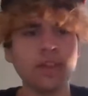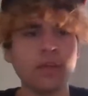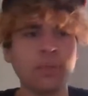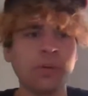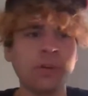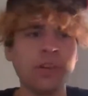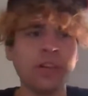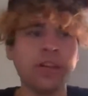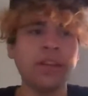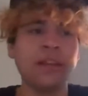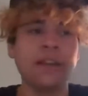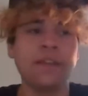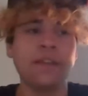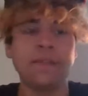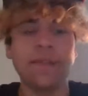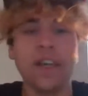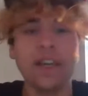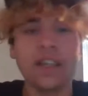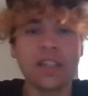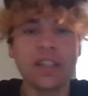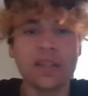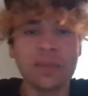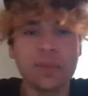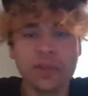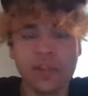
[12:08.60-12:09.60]
Put it in a
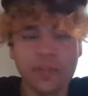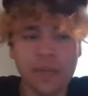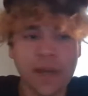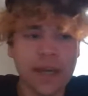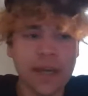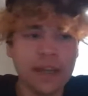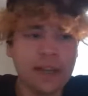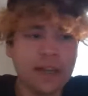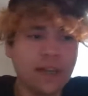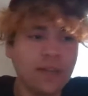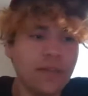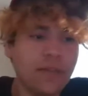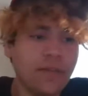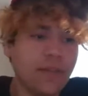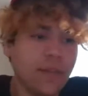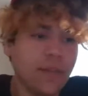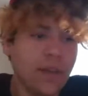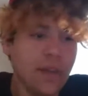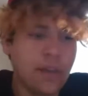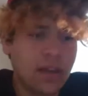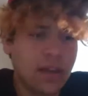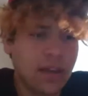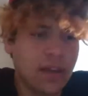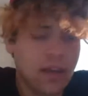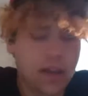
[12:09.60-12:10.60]
fan's perspective.
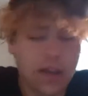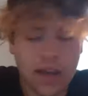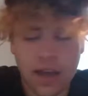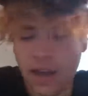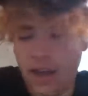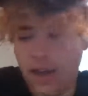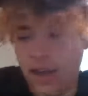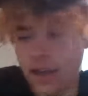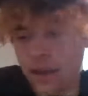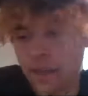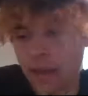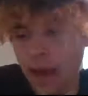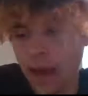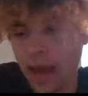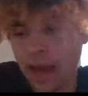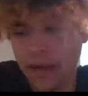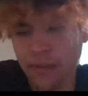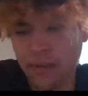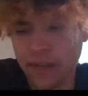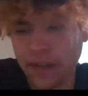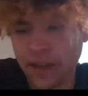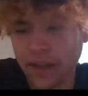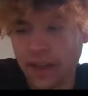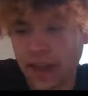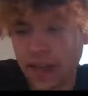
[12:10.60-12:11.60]
I
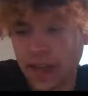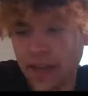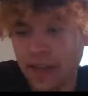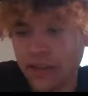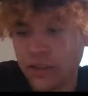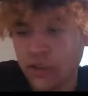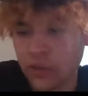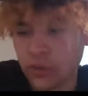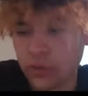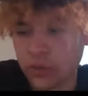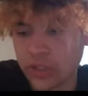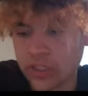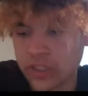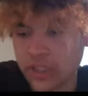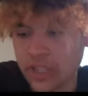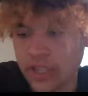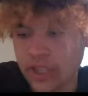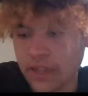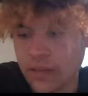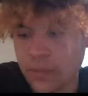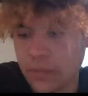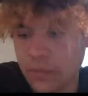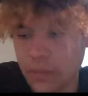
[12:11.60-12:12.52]
don't think I hate Georgia Tech the